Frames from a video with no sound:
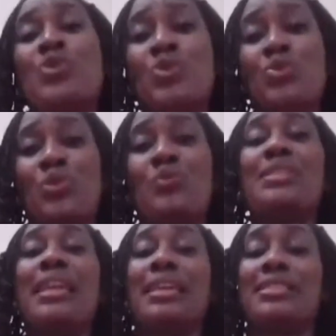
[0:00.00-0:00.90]
to do if we
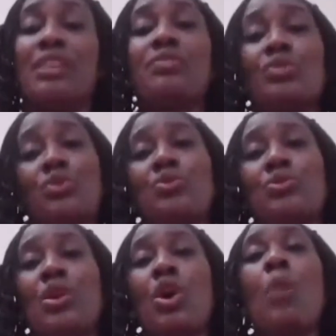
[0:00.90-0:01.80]
tell ourselves the
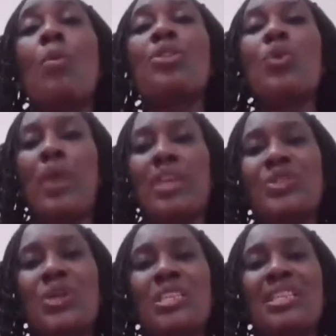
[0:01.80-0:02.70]
truth. But the
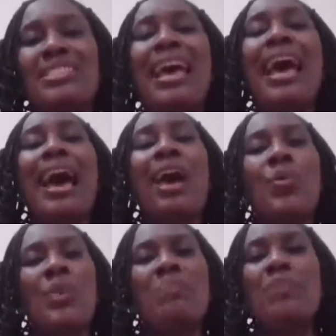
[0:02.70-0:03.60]
question is, are
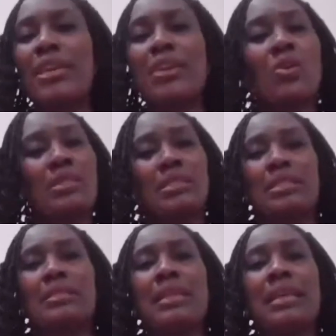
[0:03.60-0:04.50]
we being
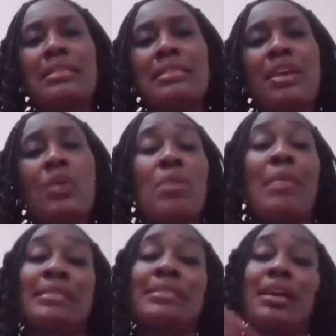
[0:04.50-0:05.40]
consistent? We
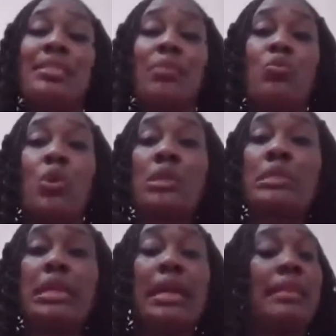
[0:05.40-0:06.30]
might tell them one
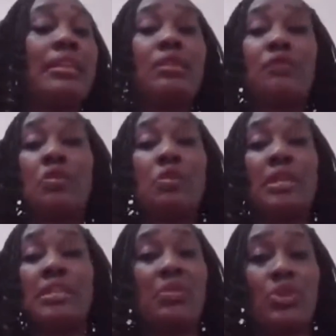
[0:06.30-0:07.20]
day, and then the
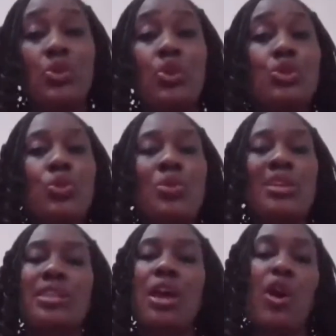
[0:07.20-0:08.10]
following day we don't do it.